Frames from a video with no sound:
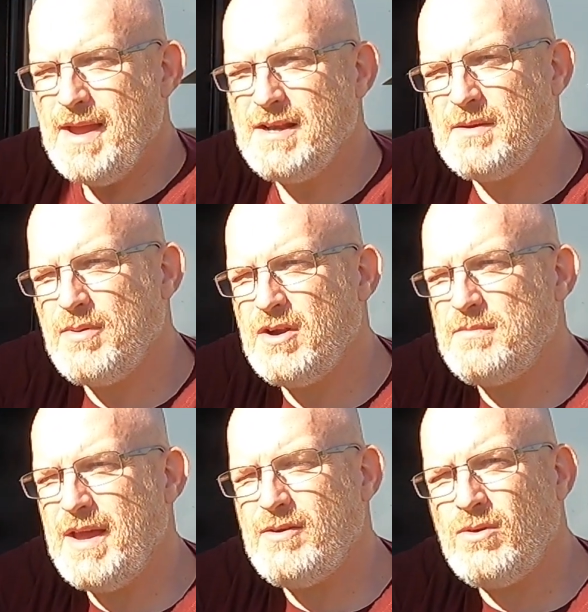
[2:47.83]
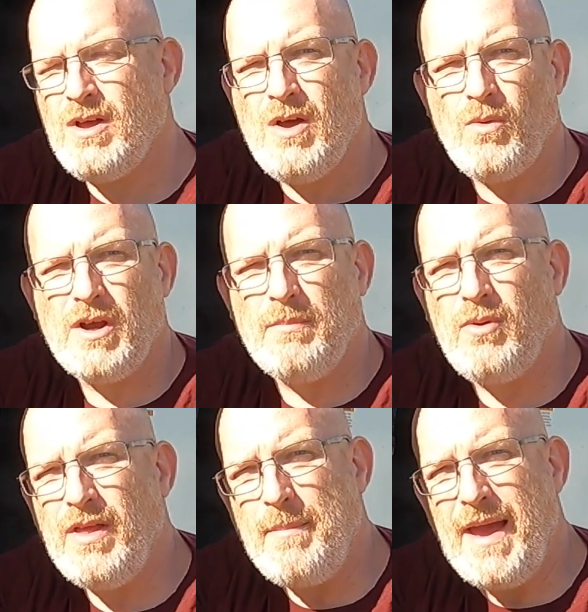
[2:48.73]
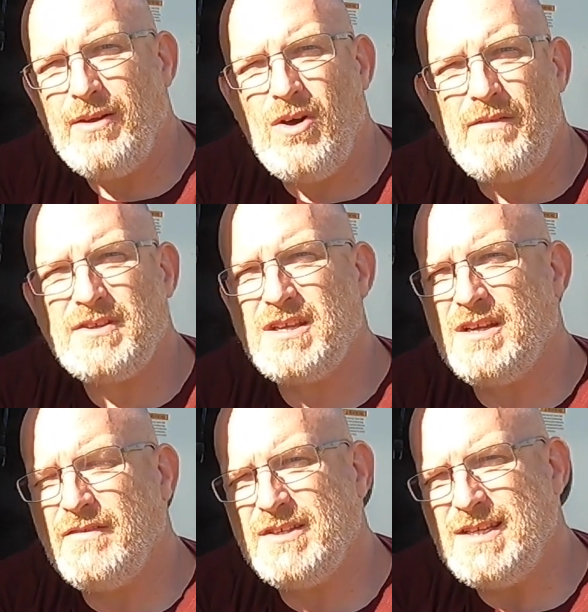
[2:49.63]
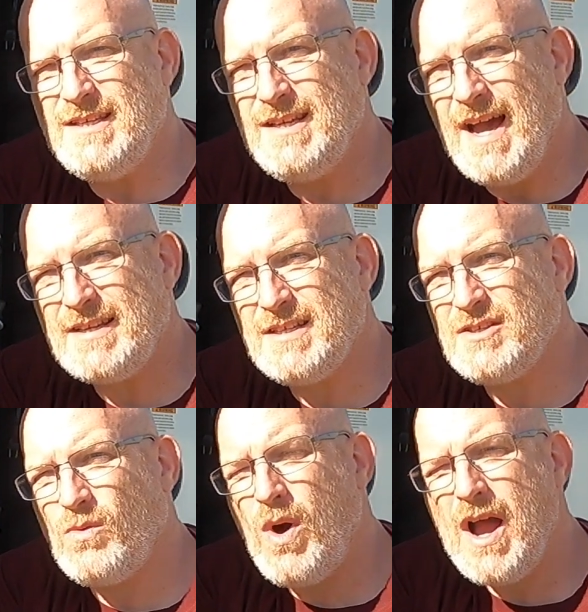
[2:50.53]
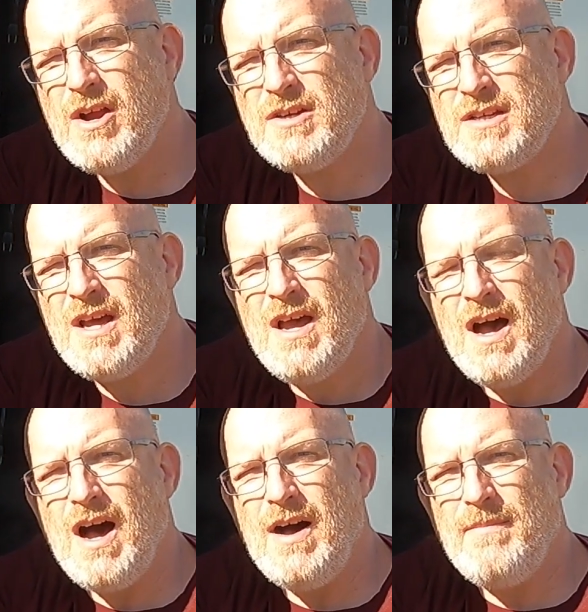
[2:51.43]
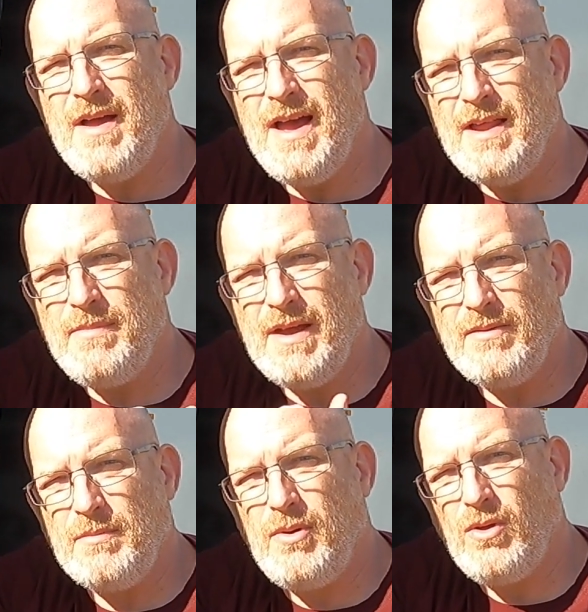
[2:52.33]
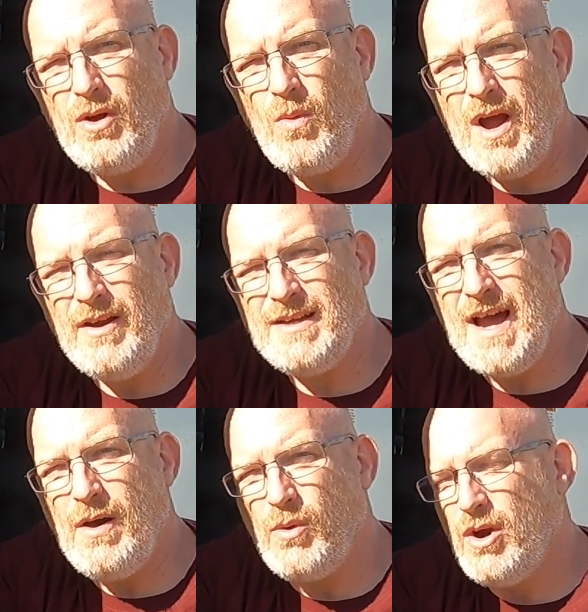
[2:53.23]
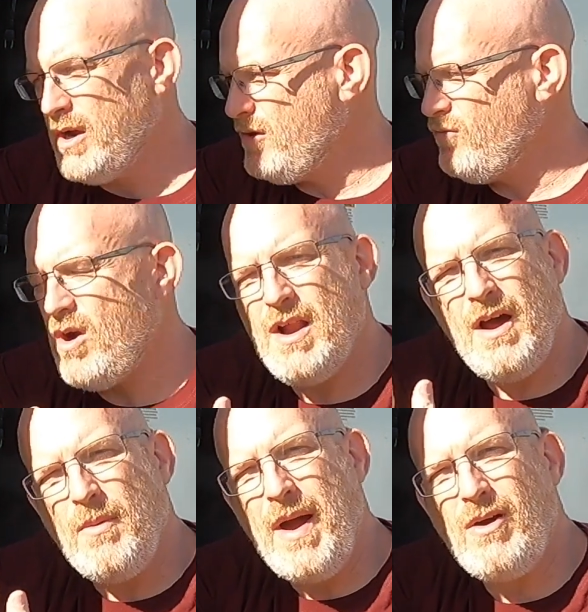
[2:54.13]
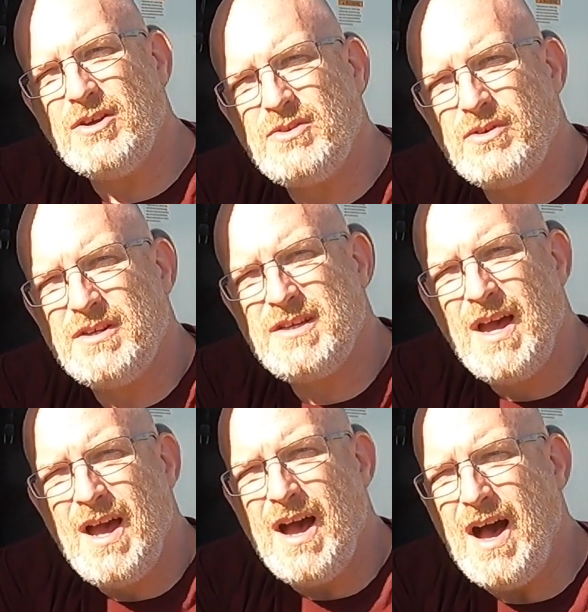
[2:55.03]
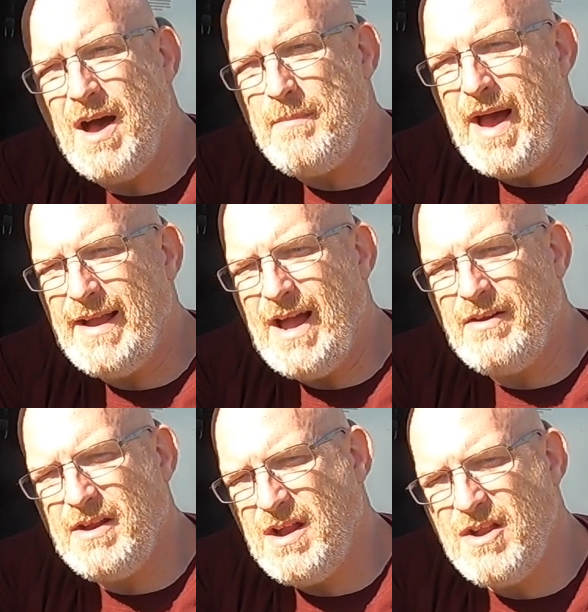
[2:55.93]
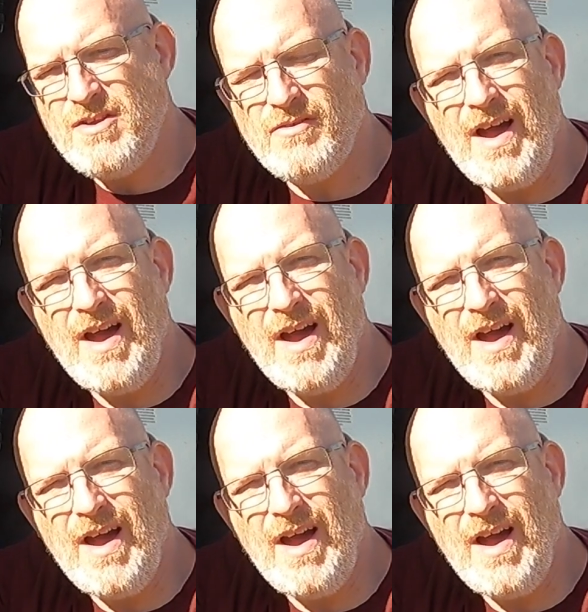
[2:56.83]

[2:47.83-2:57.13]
main component panel. We're going to pull that panel off. It's going to give us easy access to wires and be able to pull our wiring down. We are going to run our power source back out and under